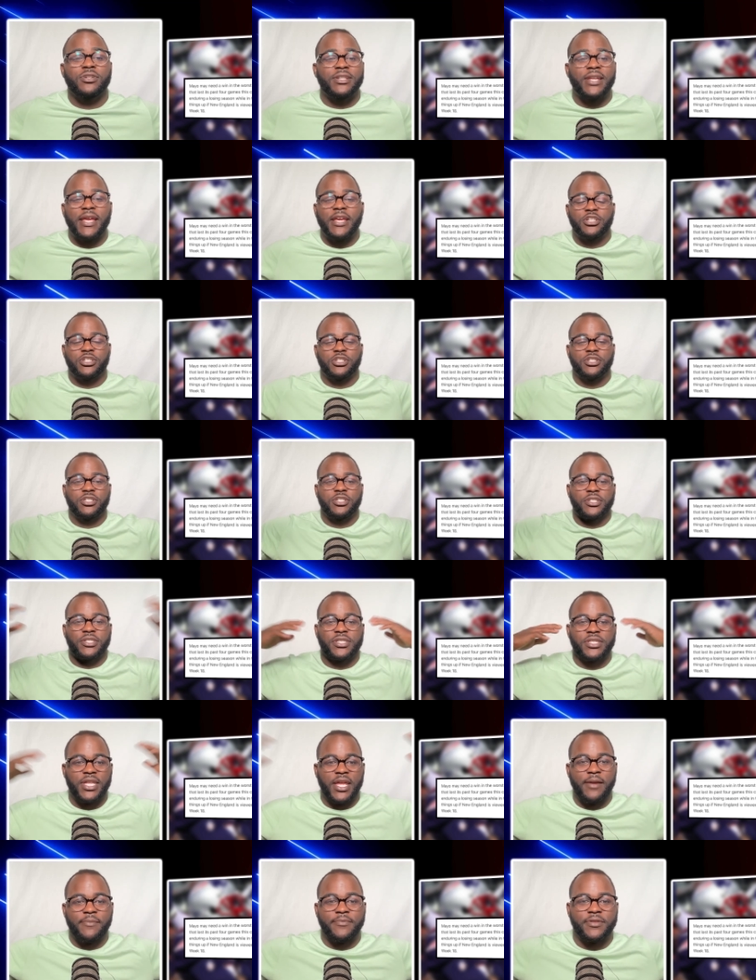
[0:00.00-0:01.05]
Nation just
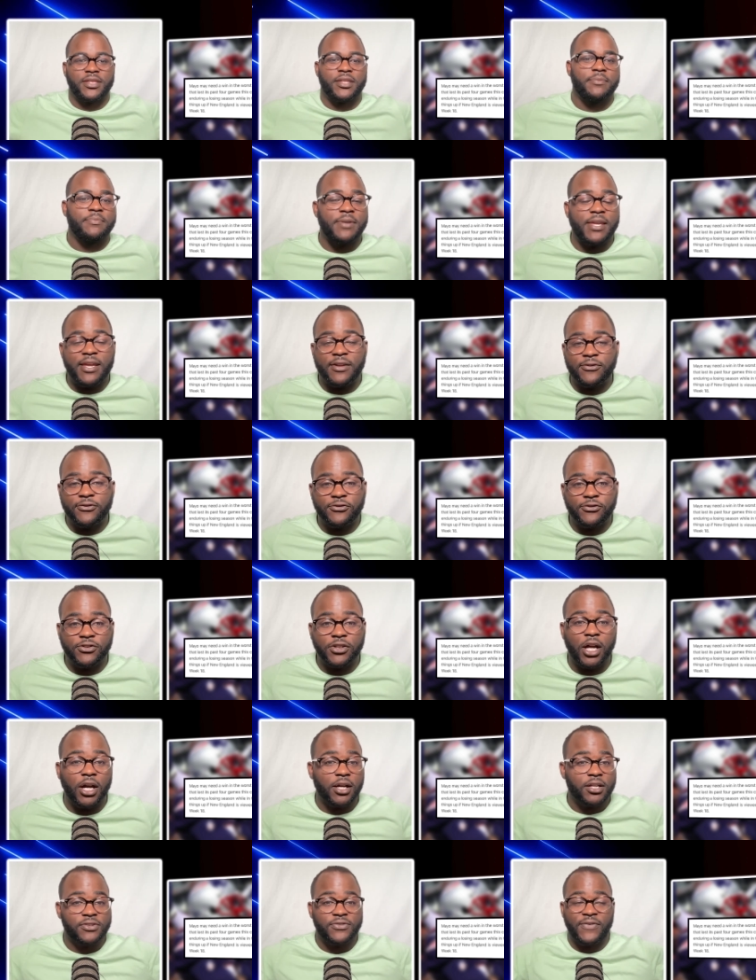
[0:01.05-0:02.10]
seems to be in flux.